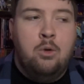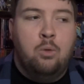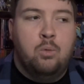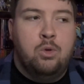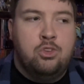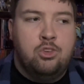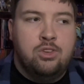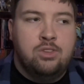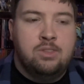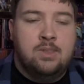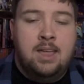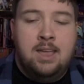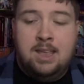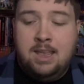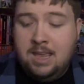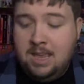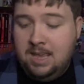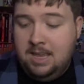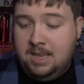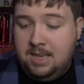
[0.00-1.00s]
which is
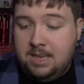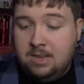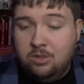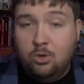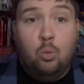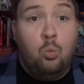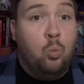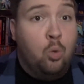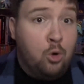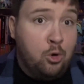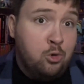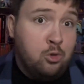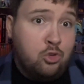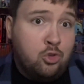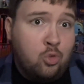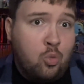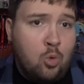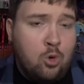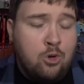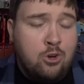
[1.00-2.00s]
that he is a water
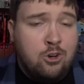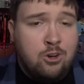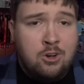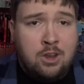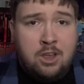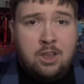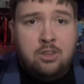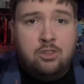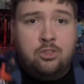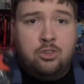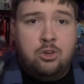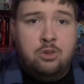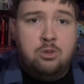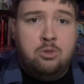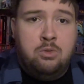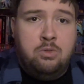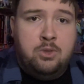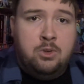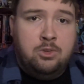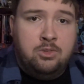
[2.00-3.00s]
squirter.
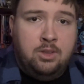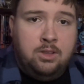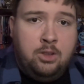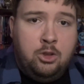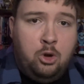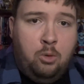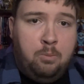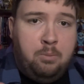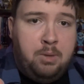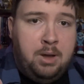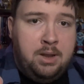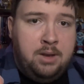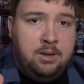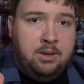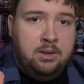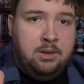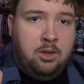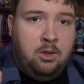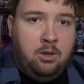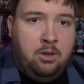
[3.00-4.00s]
So there's a little
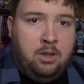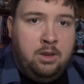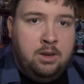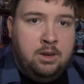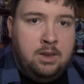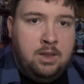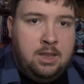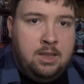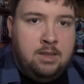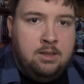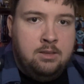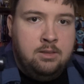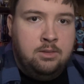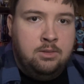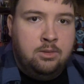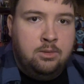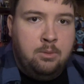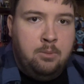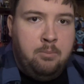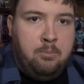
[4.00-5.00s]
button on
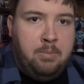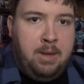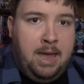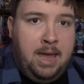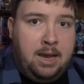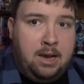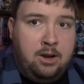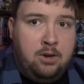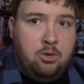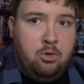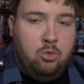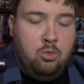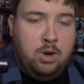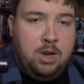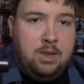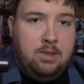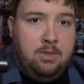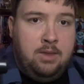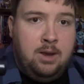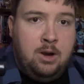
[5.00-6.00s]
his back
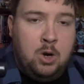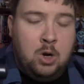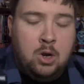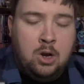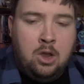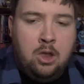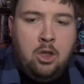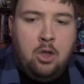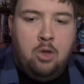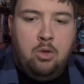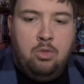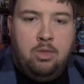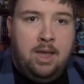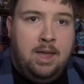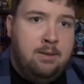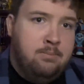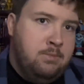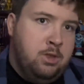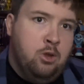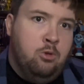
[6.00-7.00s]
right there
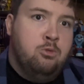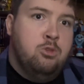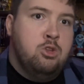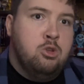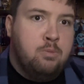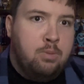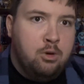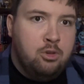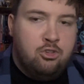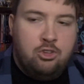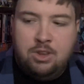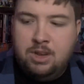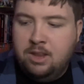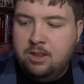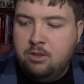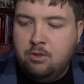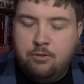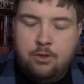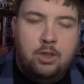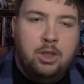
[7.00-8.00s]
that, you push it
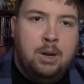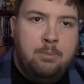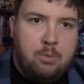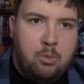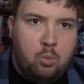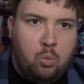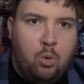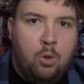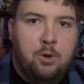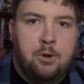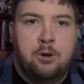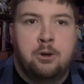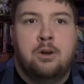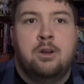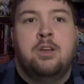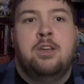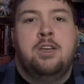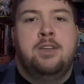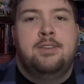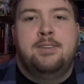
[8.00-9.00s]
in, you fill it up with water,
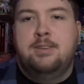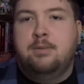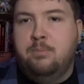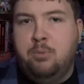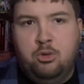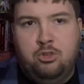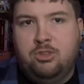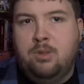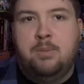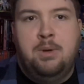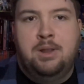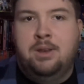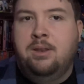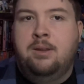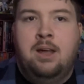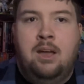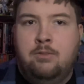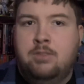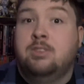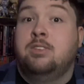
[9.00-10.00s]
you push the button,
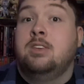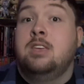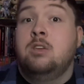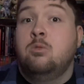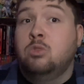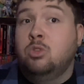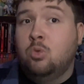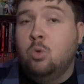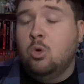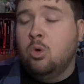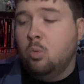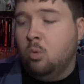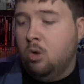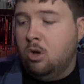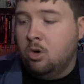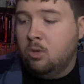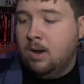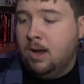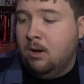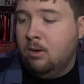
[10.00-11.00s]
and obviously he would squirt
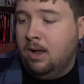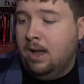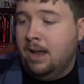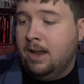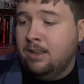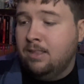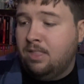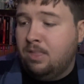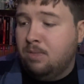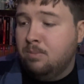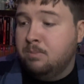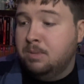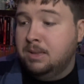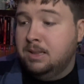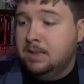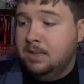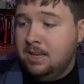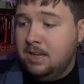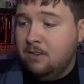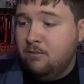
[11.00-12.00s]
water out. I
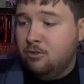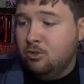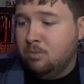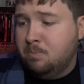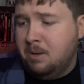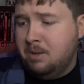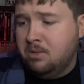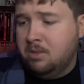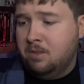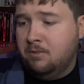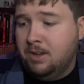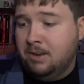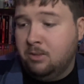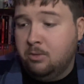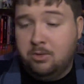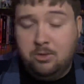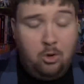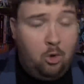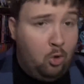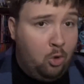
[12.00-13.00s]
believe, just based on the fact that
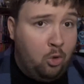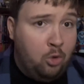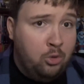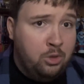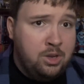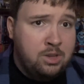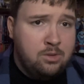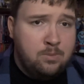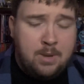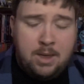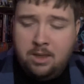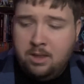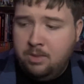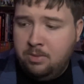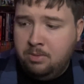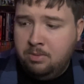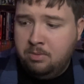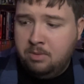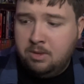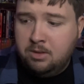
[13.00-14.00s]
there's a hole
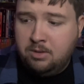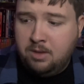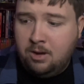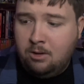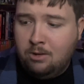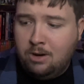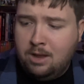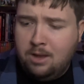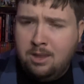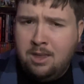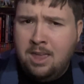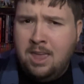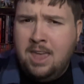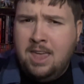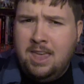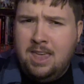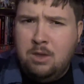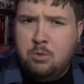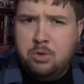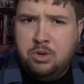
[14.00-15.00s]
in this area,
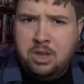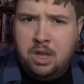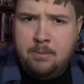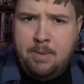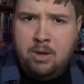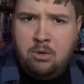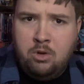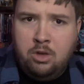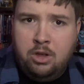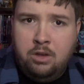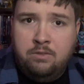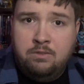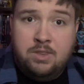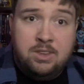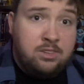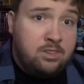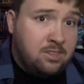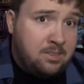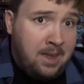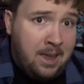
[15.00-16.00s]
it would come out of
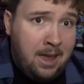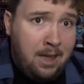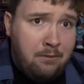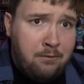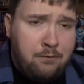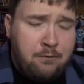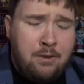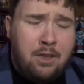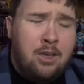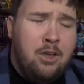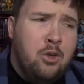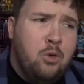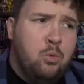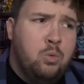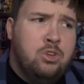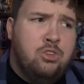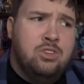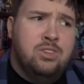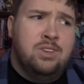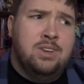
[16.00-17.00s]
the staff,
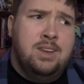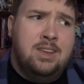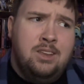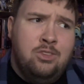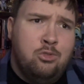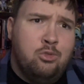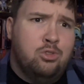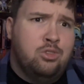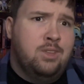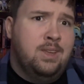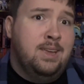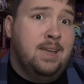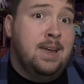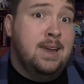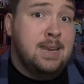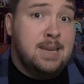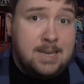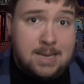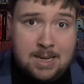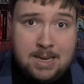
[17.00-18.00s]
which is an interesting
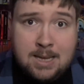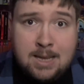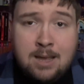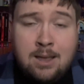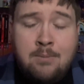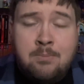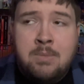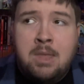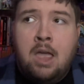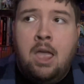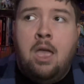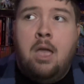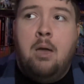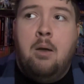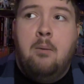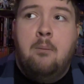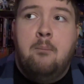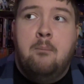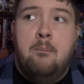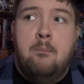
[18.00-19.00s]
idea.
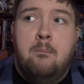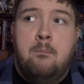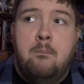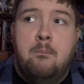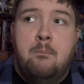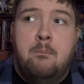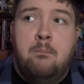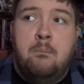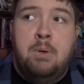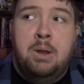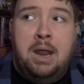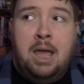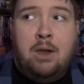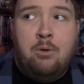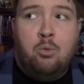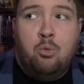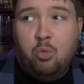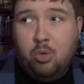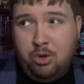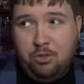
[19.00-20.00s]
But I
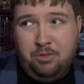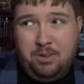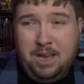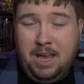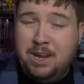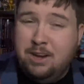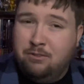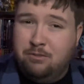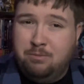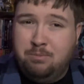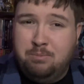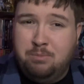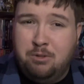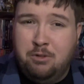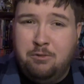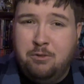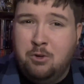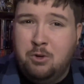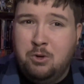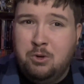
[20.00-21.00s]
would have kind of
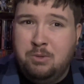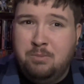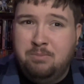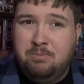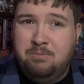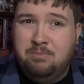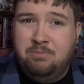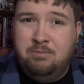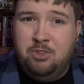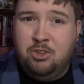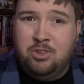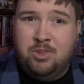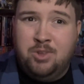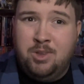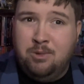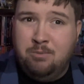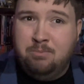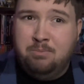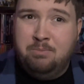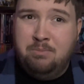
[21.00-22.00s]
preferred just
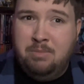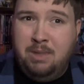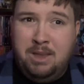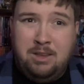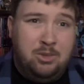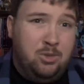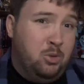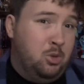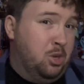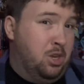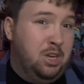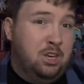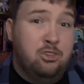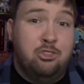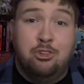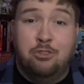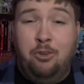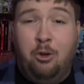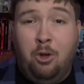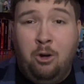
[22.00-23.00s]
a nice looking
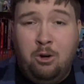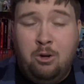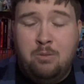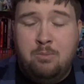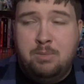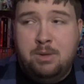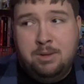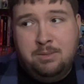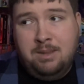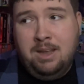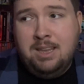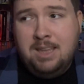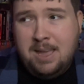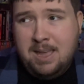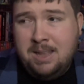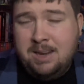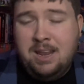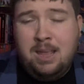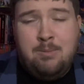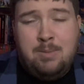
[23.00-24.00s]
Jafar. But
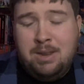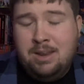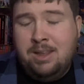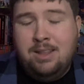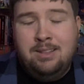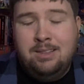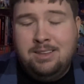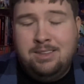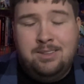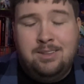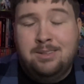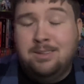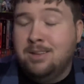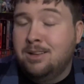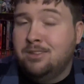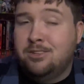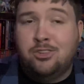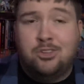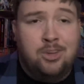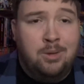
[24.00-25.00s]
again, I mean, at least it
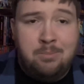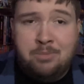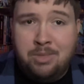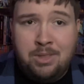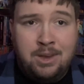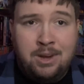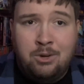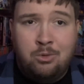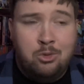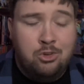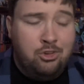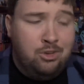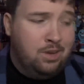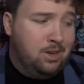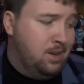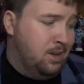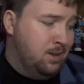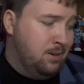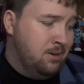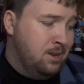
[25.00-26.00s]
does something, which
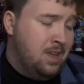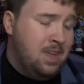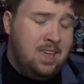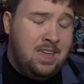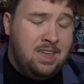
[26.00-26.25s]
again,